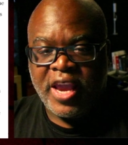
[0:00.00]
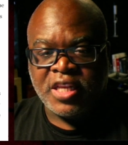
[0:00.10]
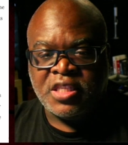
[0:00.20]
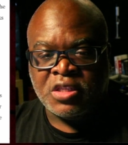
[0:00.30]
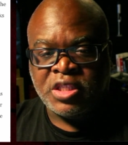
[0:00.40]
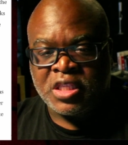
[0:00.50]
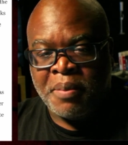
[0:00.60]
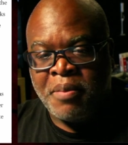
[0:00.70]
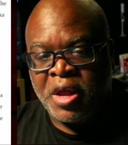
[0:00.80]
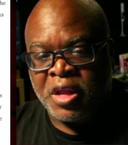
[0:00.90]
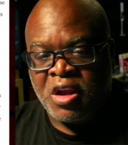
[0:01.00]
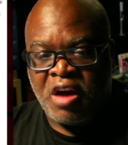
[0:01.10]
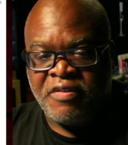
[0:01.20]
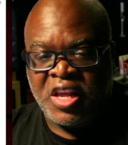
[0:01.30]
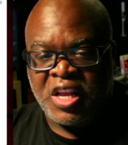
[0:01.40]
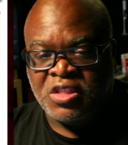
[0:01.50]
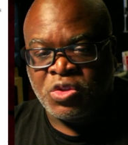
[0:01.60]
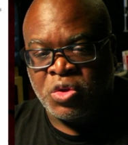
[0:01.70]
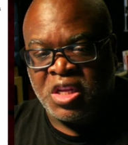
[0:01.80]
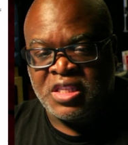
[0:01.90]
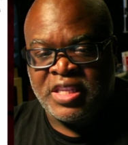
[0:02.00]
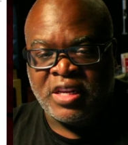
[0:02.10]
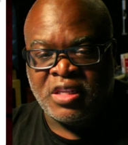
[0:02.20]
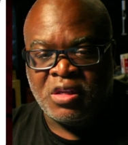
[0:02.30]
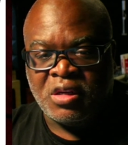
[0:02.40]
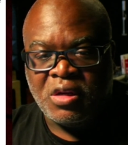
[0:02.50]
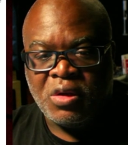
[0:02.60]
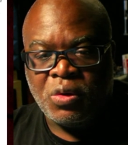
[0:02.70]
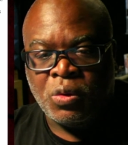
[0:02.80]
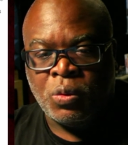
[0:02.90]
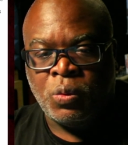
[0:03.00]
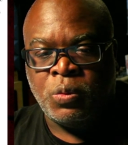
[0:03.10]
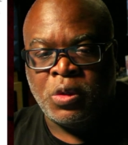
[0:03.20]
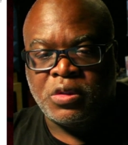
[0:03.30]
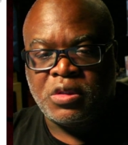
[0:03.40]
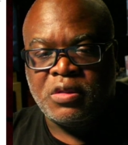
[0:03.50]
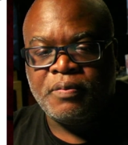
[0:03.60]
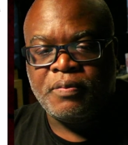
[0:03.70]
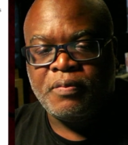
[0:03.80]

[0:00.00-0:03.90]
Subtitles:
It sounds like the moniker of an exotic dancer, or worse.